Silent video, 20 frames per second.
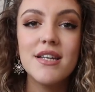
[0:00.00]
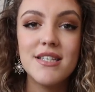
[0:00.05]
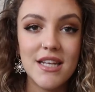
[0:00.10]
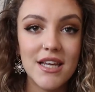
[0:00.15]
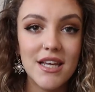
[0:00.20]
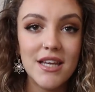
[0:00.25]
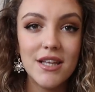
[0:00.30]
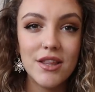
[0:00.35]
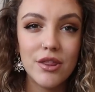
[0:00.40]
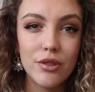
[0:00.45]

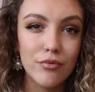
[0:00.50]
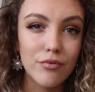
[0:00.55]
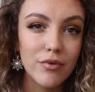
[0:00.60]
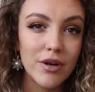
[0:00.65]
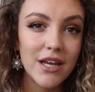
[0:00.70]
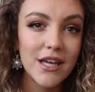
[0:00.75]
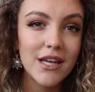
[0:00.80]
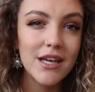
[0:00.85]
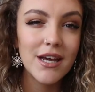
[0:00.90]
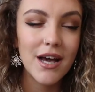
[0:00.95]

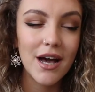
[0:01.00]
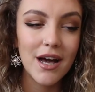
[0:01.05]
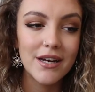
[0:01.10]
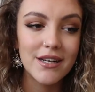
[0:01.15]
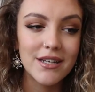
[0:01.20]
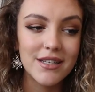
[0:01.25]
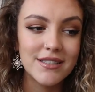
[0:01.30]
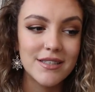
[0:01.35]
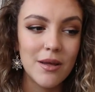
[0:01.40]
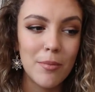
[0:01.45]
T3
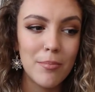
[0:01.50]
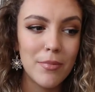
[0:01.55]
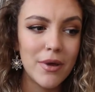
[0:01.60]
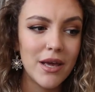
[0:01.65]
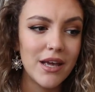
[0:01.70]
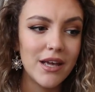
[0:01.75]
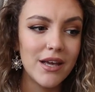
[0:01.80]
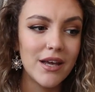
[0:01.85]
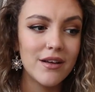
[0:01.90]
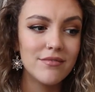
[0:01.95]
kindly sent
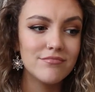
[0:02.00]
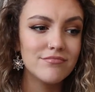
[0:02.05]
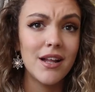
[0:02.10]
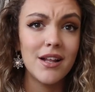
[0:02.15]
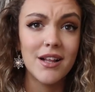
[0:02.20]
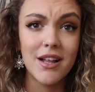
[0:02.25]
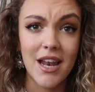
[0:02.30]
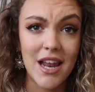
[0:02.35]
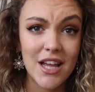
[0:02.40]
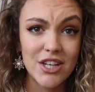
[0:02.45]
me a
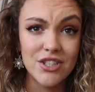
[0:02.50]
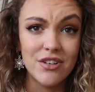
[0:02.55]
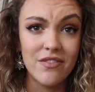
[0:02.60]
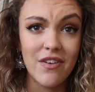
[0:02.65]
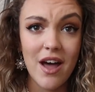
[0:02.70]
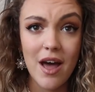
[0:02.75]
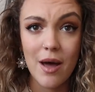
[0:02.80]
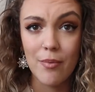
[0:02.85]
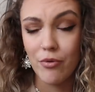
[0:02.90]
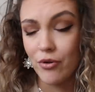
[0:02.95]
little collection of
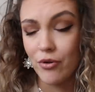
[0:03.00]
hair